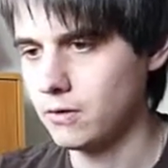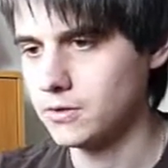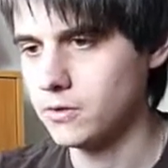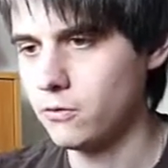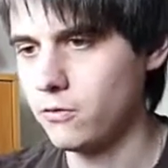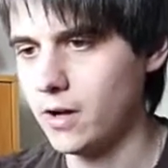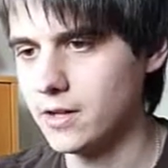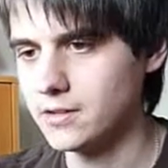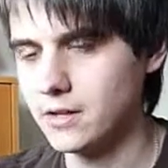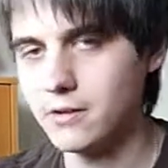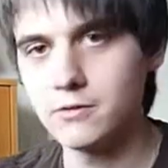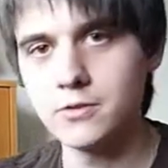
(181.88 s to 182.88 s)
So far it's
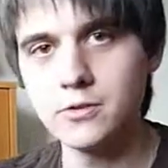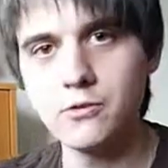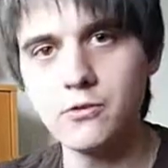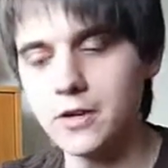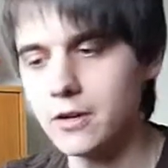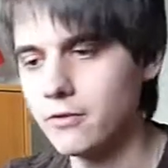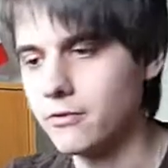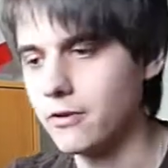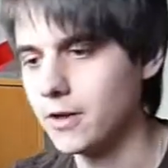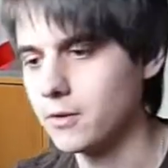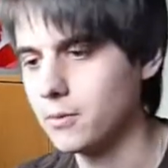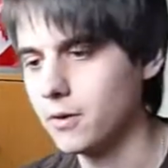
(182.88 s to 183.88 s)
like 2 finger
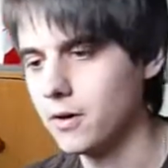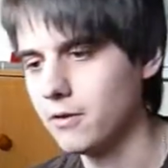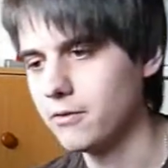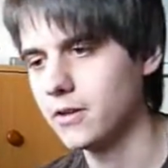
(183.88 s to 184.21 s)
thick, but I